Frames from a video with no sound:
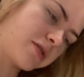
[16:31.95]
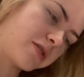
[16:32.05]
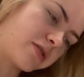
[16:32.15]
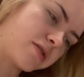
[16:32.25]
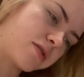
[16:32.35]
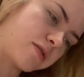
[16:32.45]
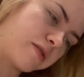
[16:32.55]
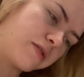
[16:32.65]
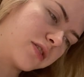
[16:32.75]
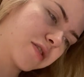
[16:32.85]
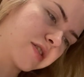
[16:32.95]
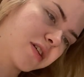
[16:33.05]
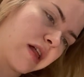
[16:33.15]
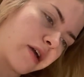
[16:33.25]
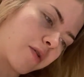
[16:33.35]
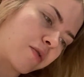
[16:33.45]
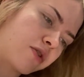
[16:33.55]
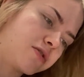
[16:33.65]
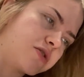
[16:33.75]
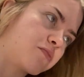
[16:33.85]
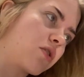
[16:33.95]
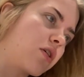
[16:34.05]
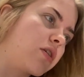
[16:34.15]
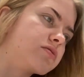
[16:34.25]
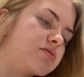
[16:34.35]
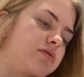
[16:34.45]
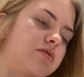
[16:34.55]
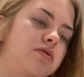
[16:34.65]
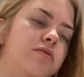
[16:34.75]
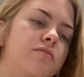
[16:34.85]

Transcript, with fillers: And it's literally like orange bronze.